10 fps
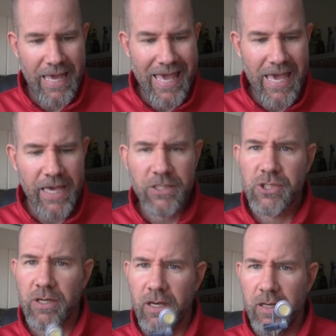
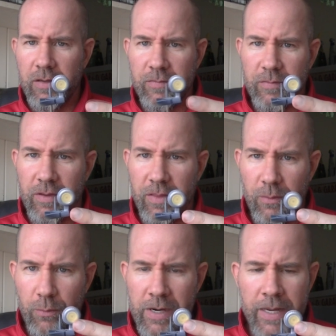edge of the
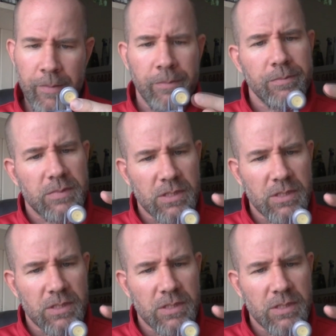rim